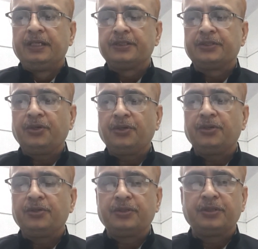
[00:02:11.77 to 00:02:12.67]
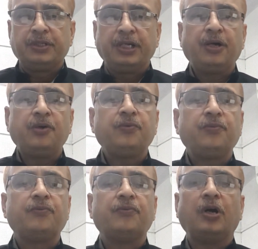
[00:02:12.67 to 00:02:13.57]
So now
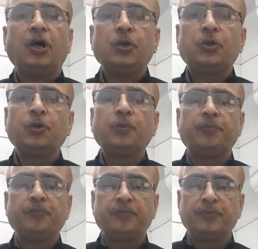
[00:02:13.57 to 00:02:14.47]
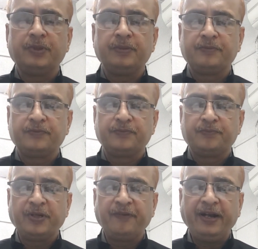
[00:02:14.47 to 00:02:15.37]
how to
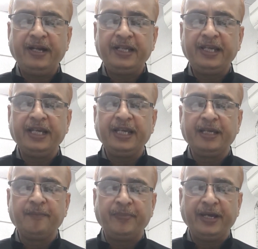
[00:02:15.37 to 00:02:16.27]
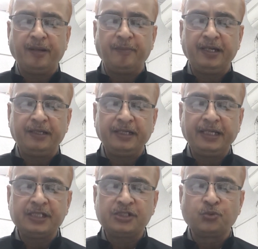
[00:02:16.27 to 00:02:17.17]
prevent hearing impairment
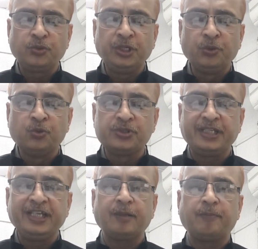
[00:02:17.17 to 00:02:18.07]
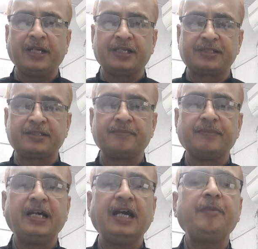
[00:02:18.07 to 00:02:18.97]
is to use earplugs.
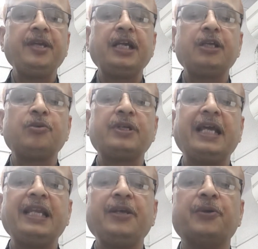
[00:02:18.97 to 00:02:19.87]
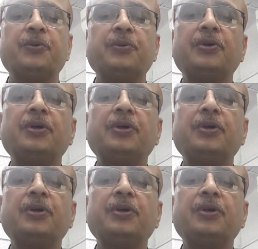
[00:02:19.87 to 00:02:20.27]
I am here to tell you